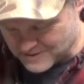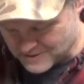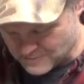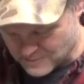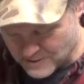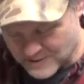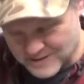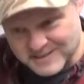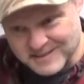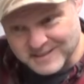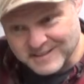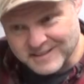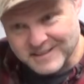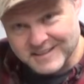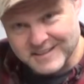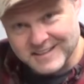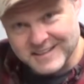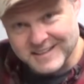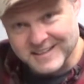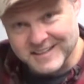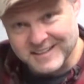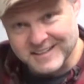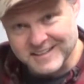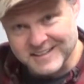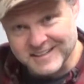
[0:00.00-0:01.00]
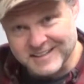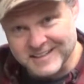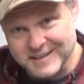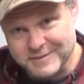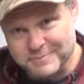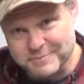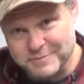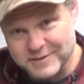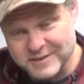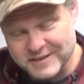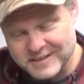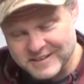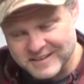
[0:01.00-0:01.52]
once it heated
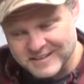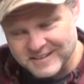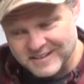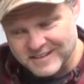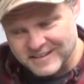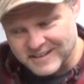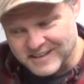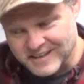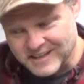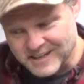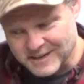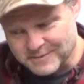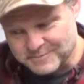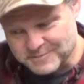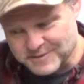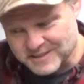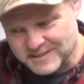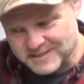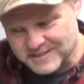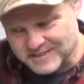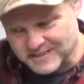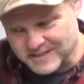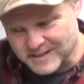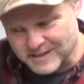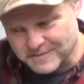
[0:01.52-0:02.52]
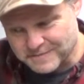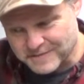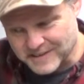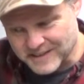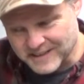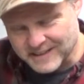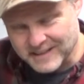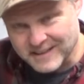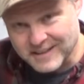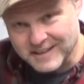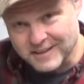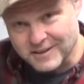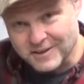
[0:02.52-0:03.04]
up just enough, I
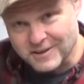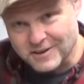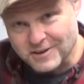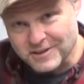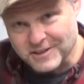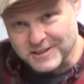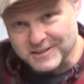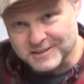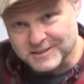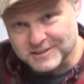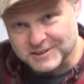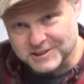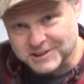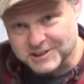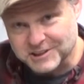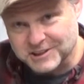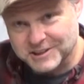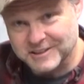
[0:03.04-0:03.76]
kind of heard it